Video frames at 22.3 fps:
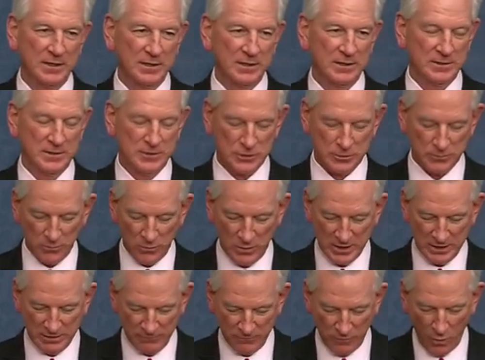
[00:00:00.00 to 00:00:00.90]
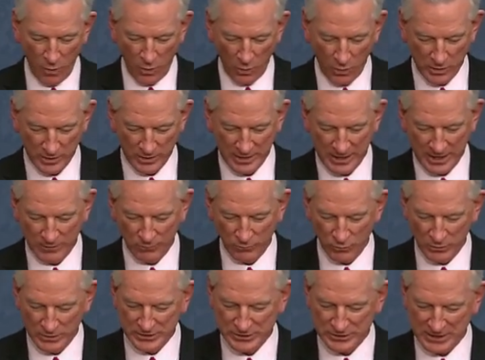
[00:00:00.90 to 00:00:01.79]
to spring forward and
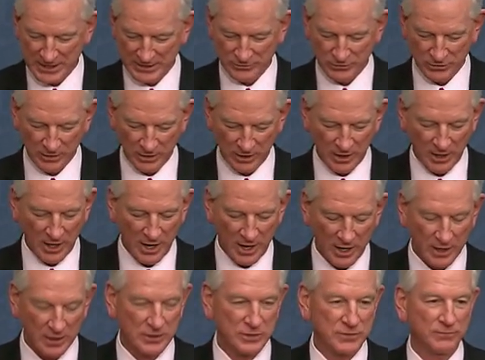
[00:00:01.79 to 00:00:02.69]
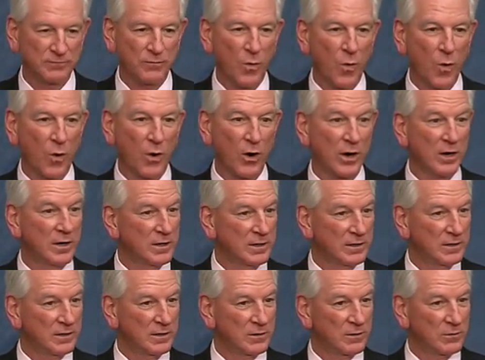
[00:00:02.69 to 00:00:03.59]
reset their clocks for
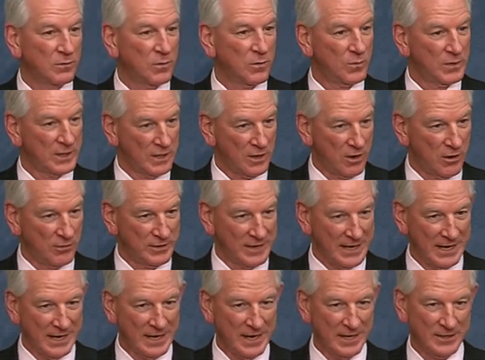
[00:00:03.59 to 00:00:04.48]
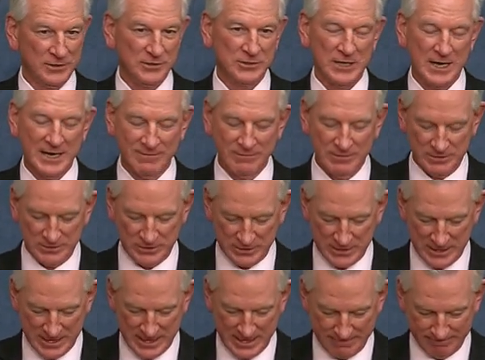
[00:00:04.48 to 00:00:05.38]
what we call daylight savings
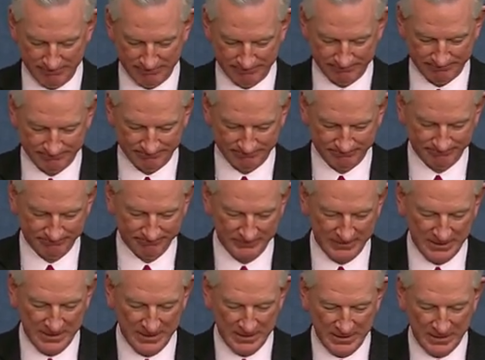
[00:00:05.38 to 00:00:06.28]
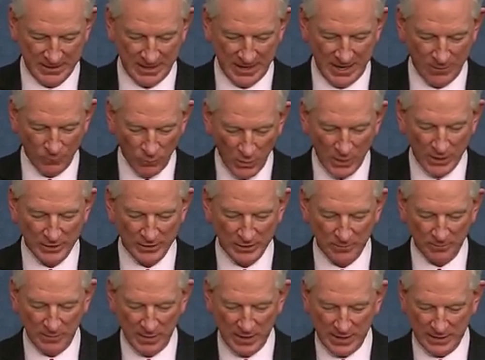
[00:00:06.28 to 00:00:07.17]
time. I'm willing to
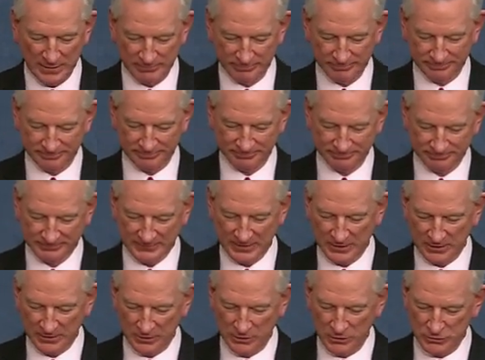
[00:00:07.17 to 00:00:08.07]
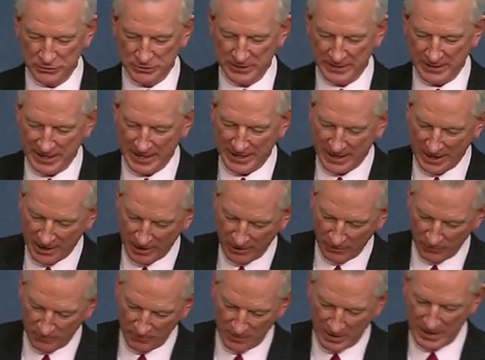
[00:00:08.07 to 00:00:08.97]
bet losing that
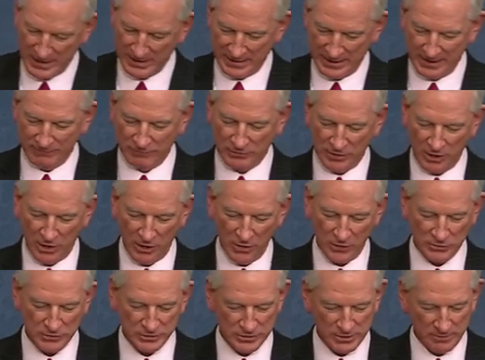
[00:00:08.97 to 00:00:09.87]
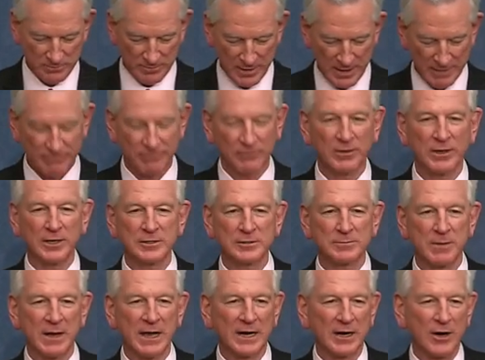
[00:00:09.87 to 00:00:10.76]
hour might have caused some of my friends
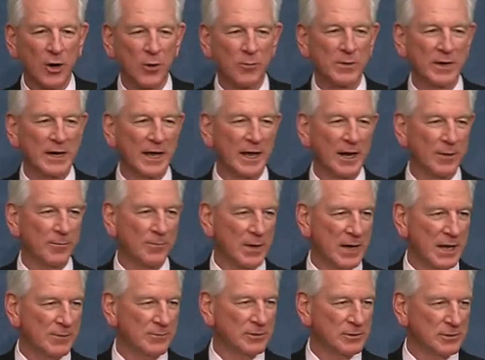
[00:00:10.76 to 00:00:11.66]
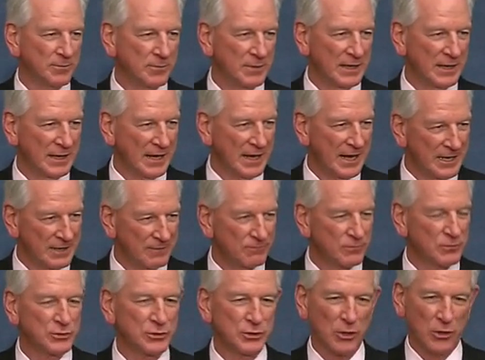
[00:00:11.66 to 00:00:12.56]
back home in Alabama to have been late
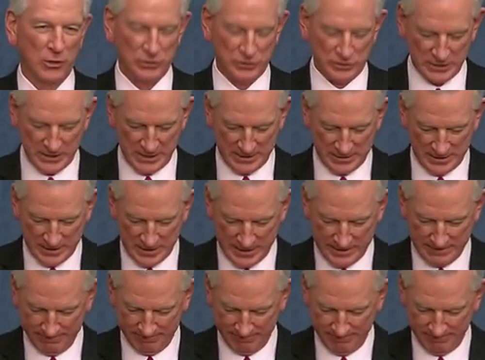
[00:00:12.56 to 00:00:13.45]
for church that day.